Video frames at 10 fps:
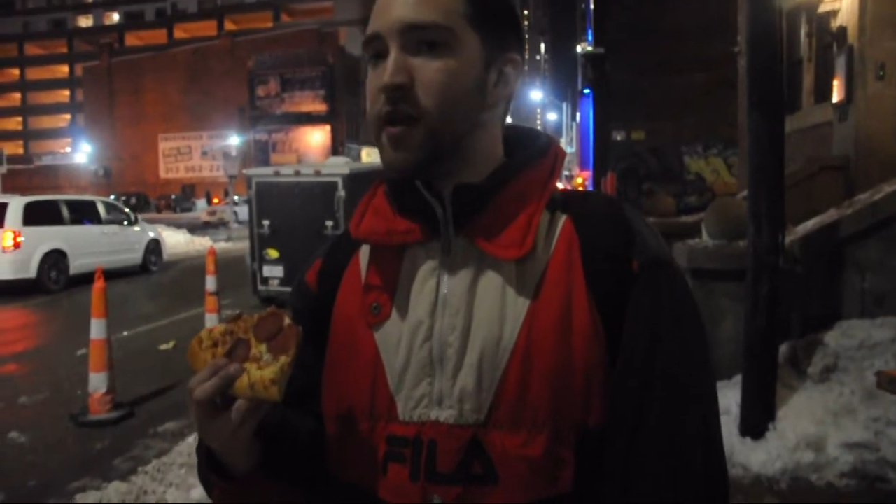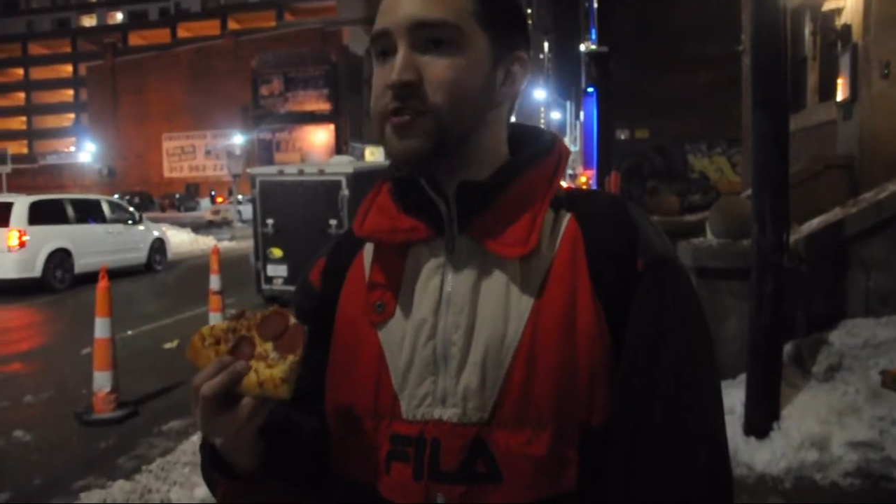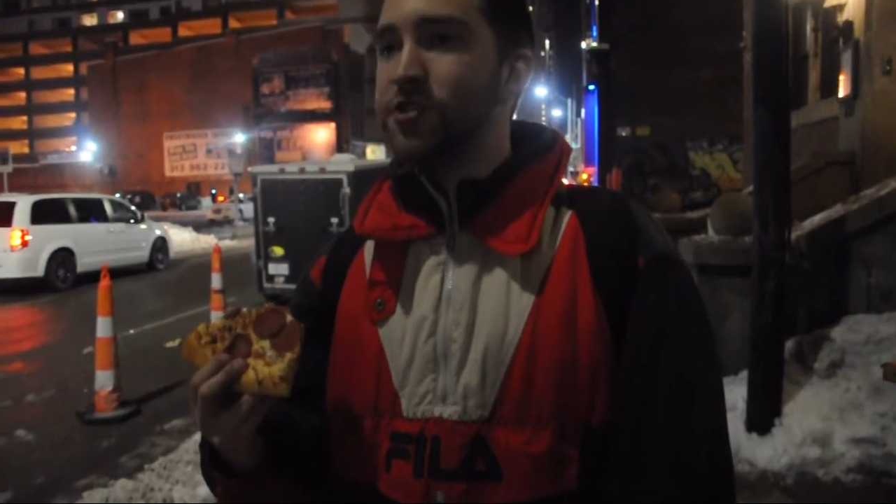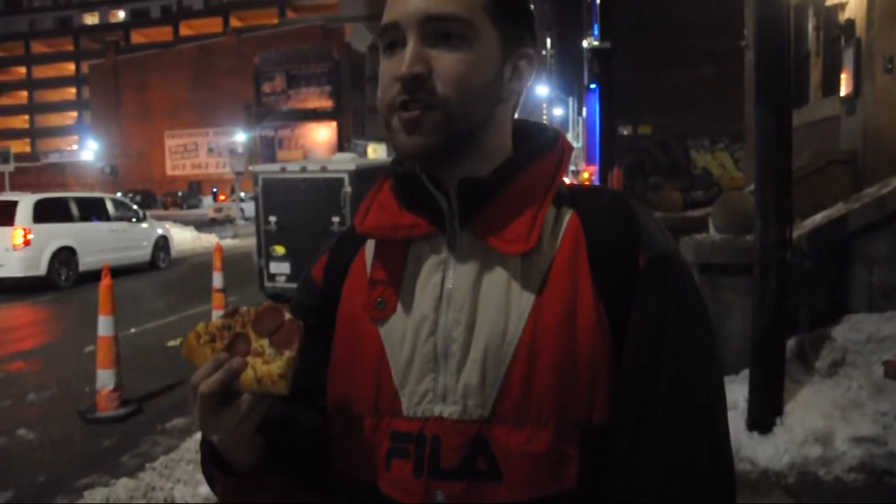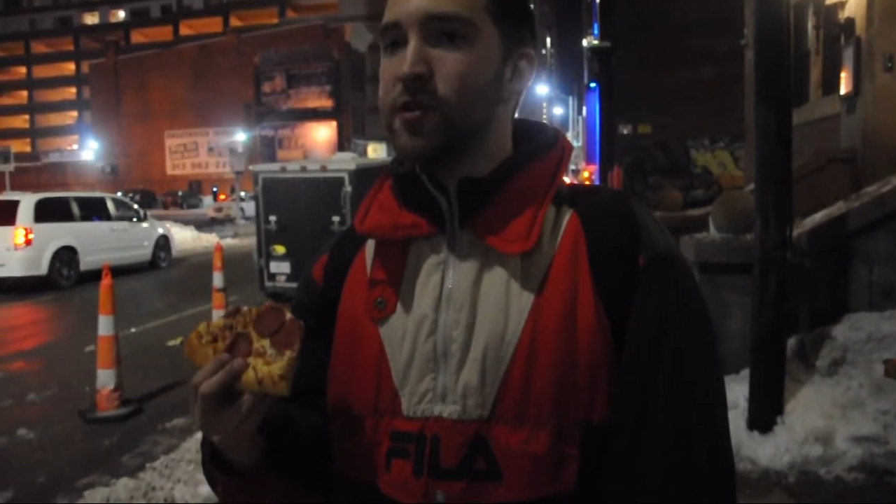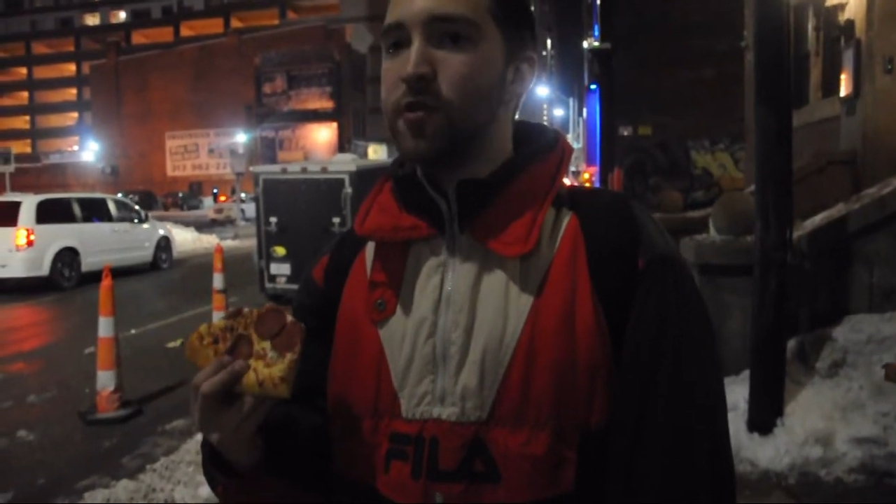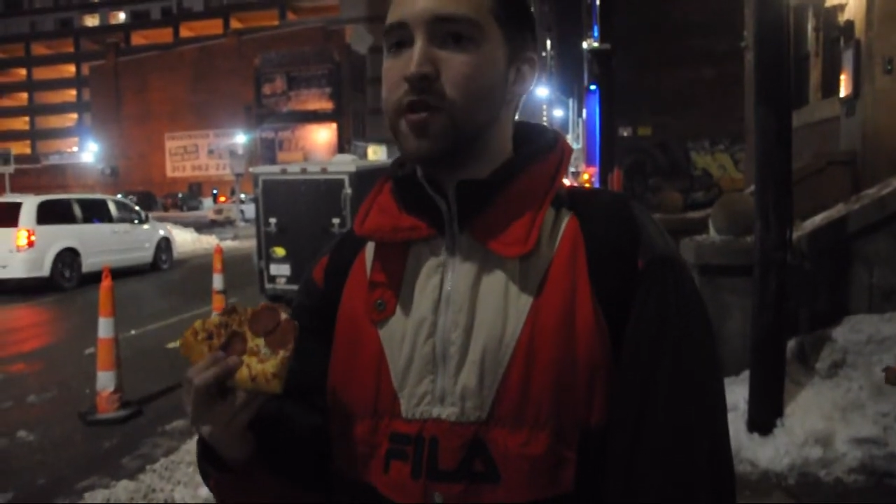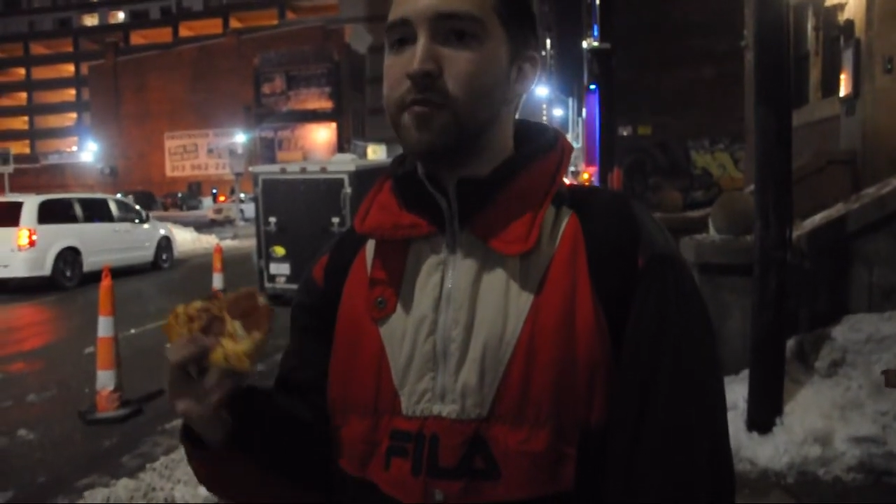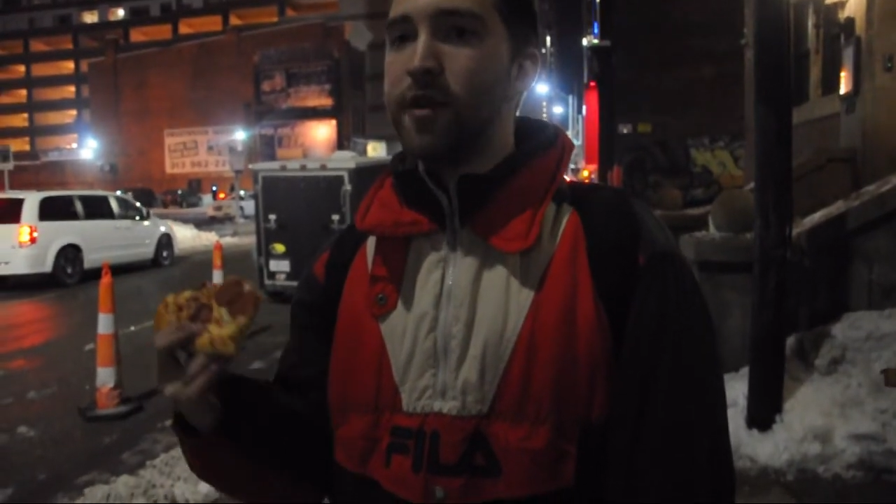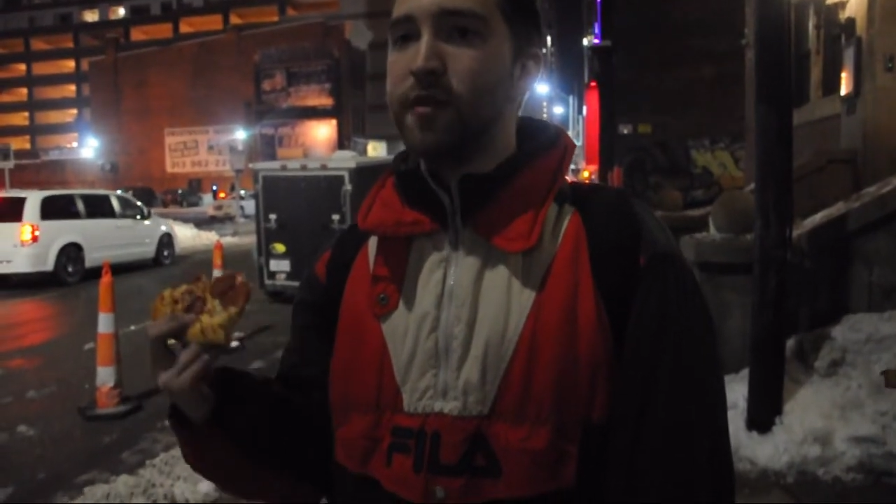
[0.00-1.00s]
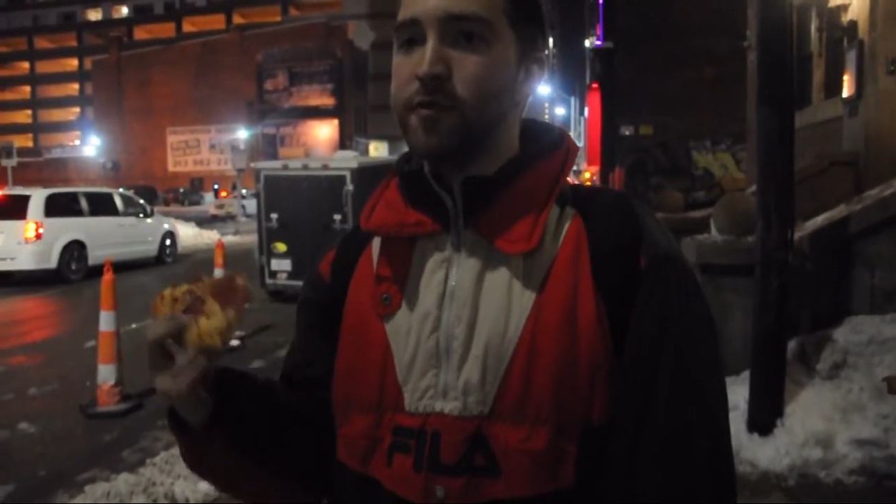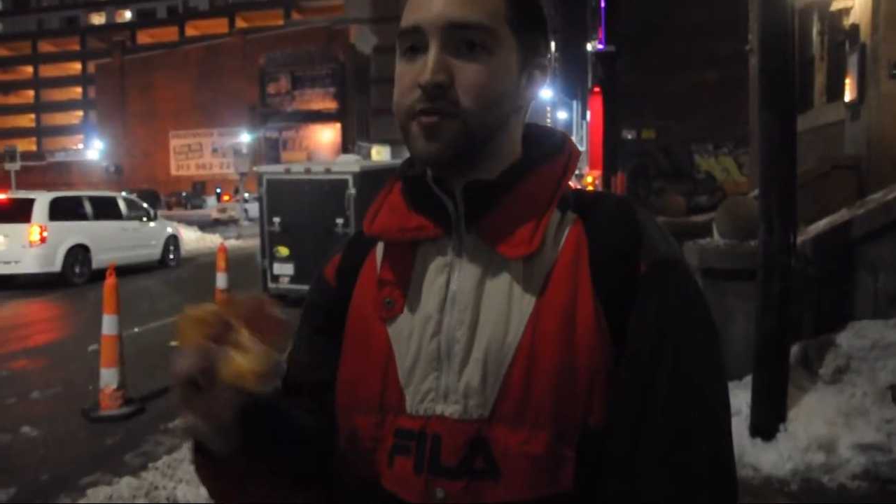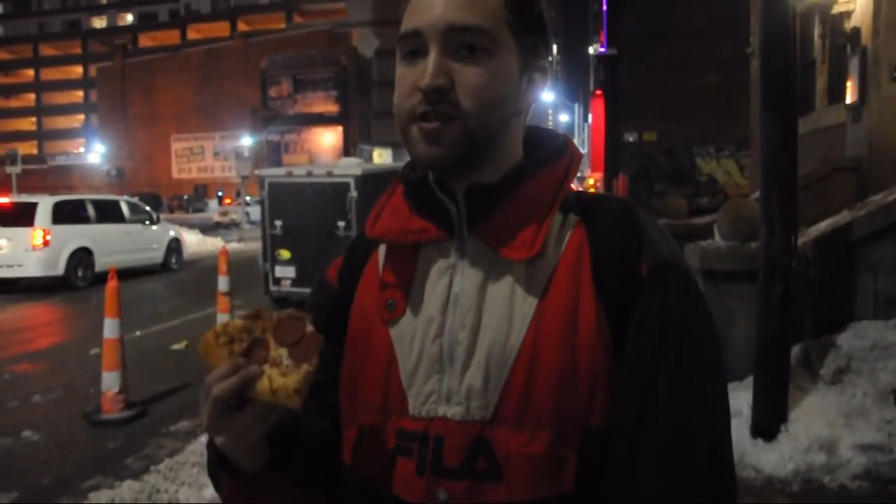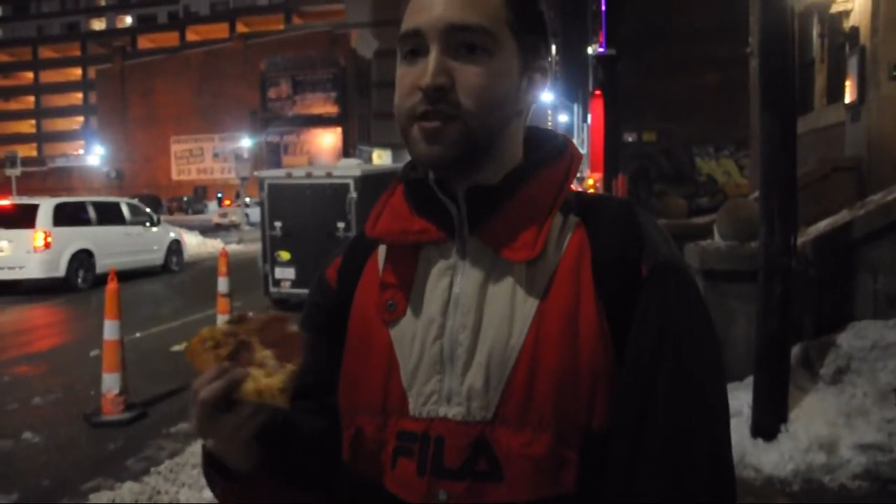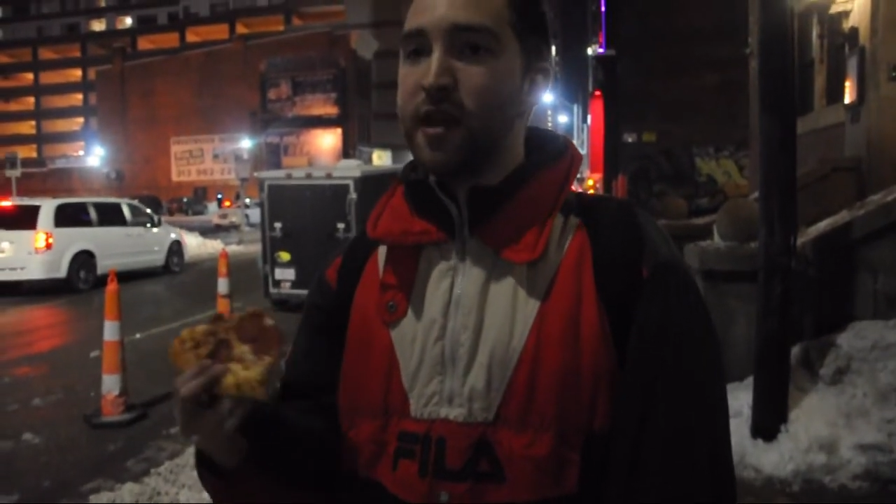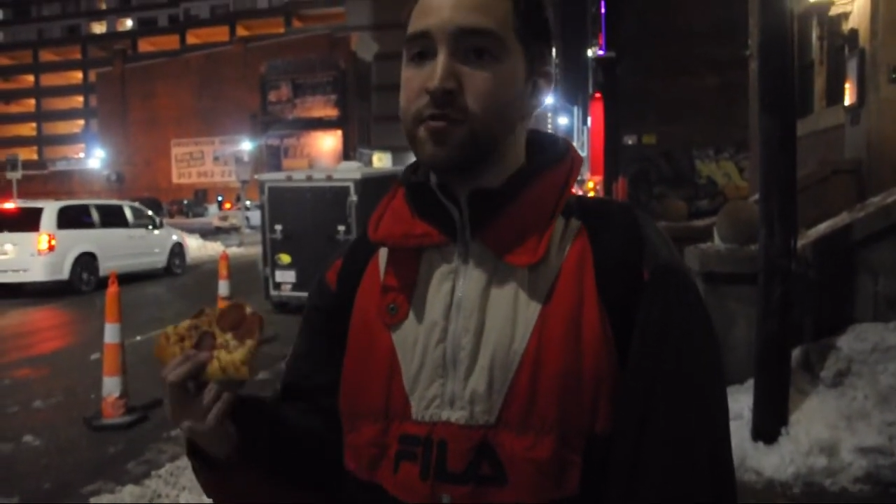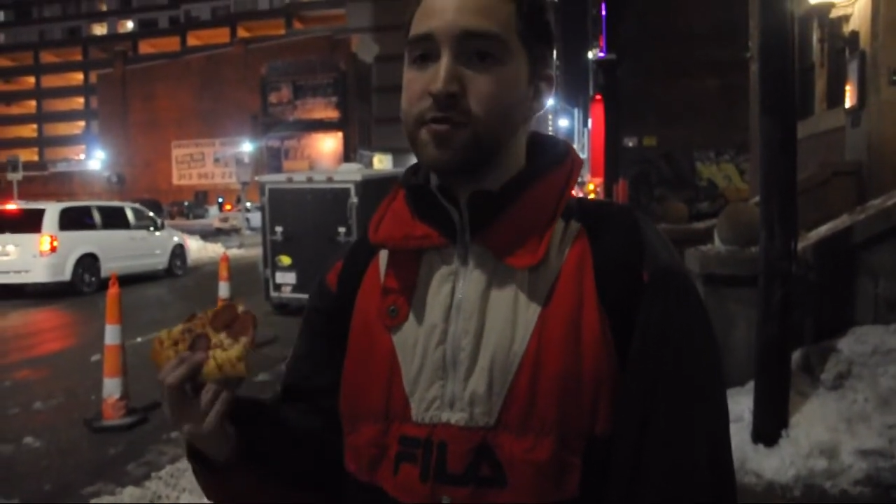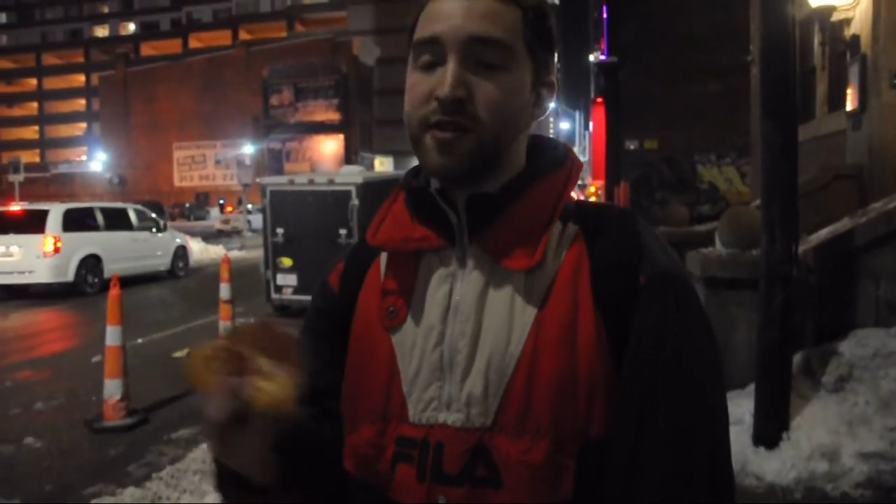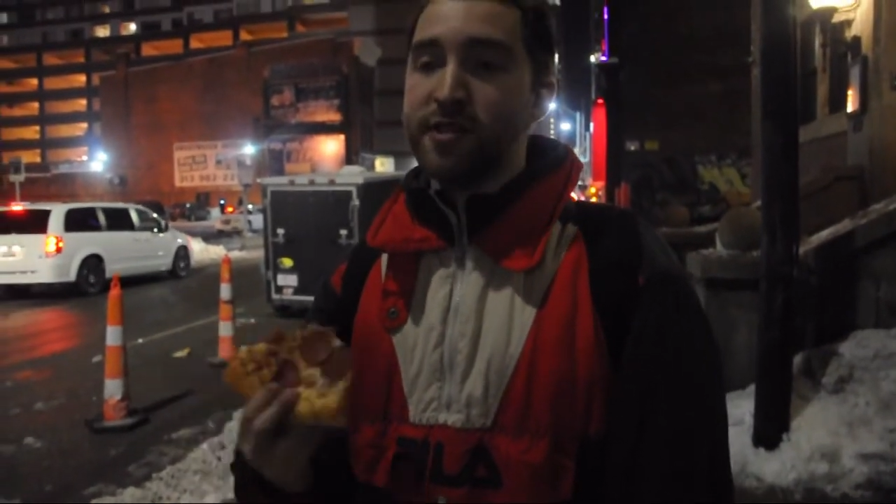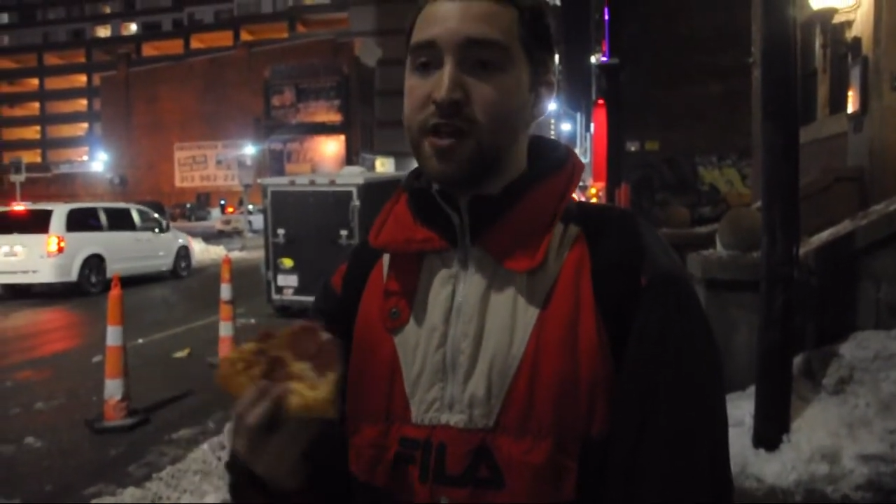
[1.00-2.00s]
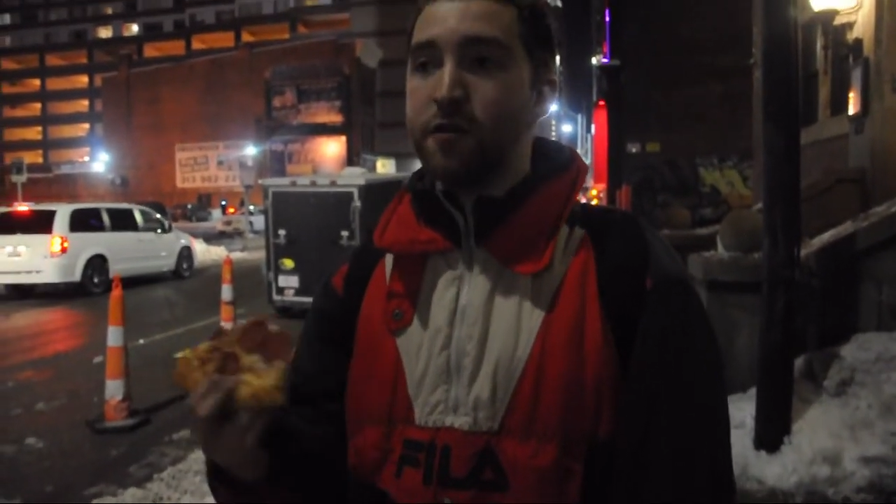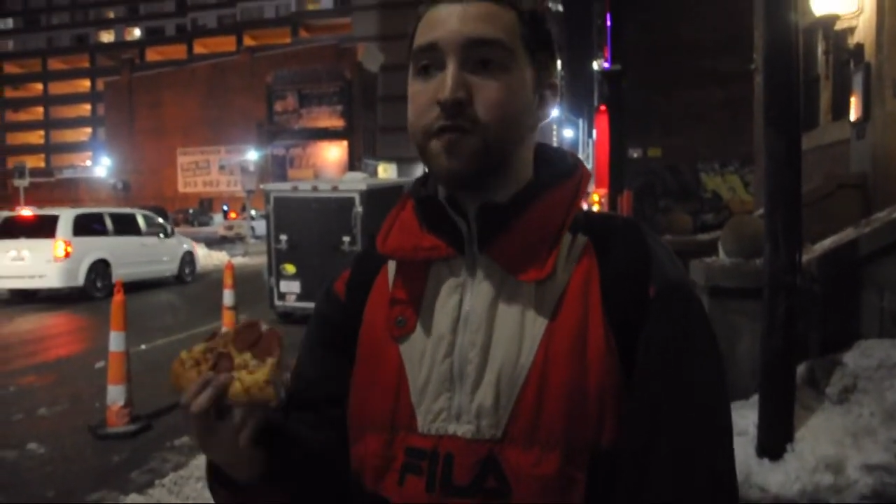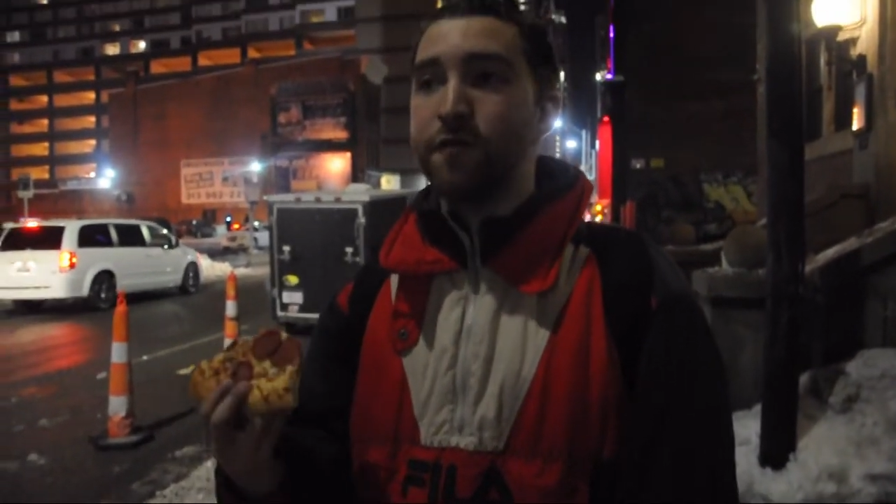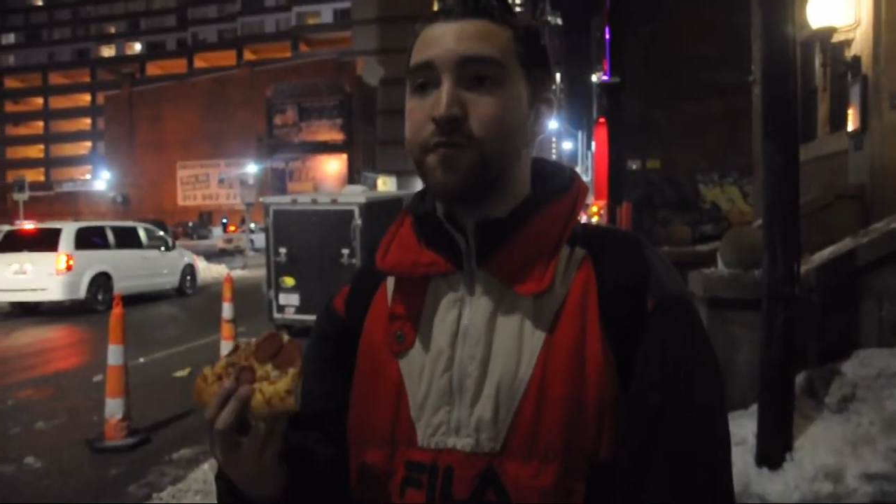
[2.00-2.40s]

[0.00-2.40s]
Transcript: and just like wanted to make music that was myself,